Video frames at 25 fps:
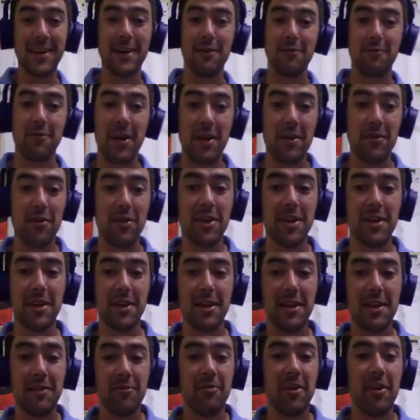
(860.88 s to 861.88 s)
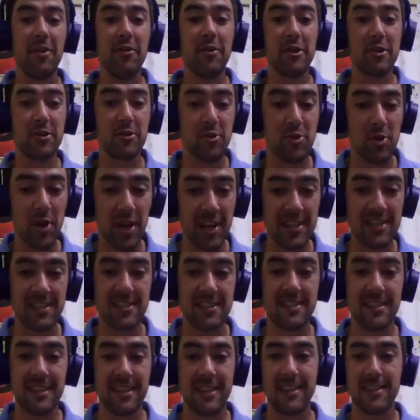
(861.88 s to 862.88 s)
a very, very
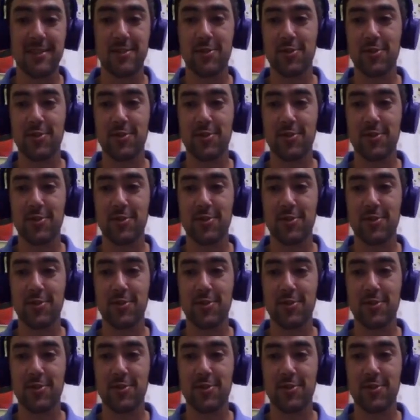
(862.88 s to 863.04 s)
trusting